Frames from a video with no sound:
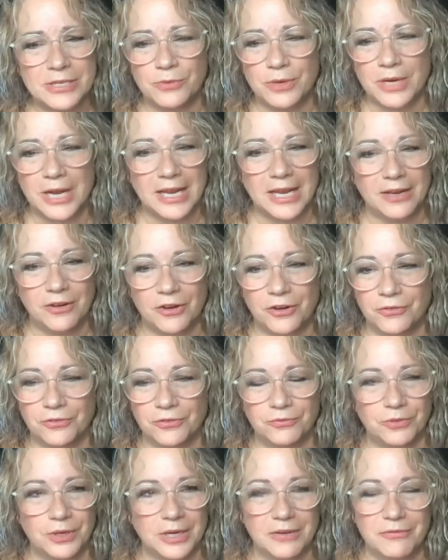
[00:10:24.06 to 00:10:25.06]
when I heard,
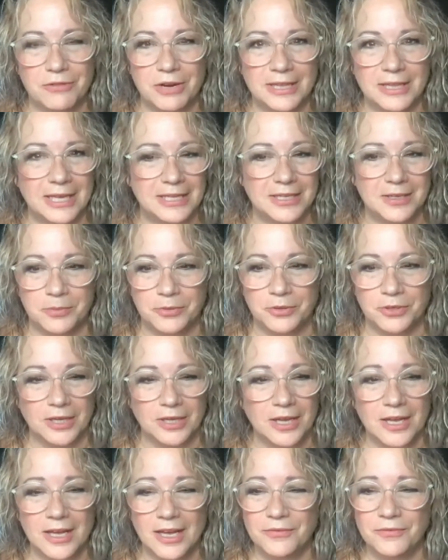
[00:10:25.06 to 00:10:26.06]
when I read that in the book.
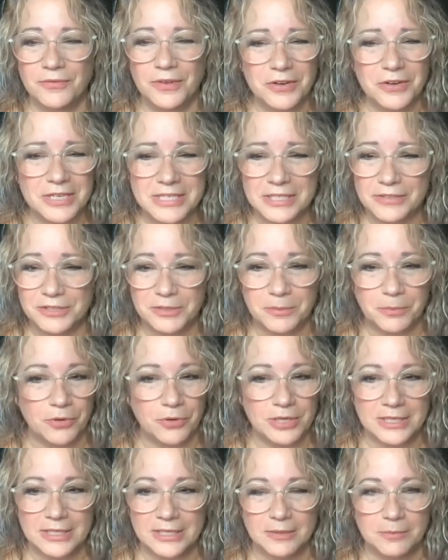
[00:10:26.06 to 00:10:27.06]
Very
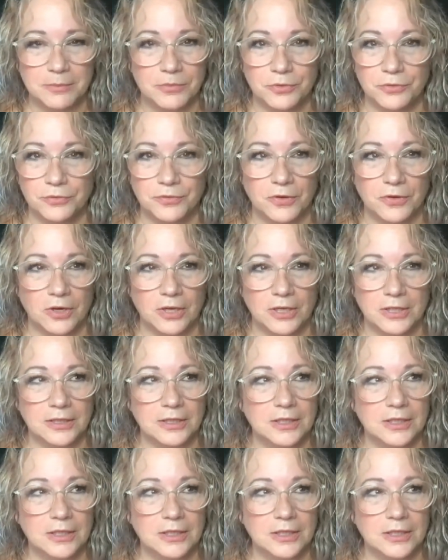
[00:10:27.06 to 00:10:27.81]
disappointed in MUFON.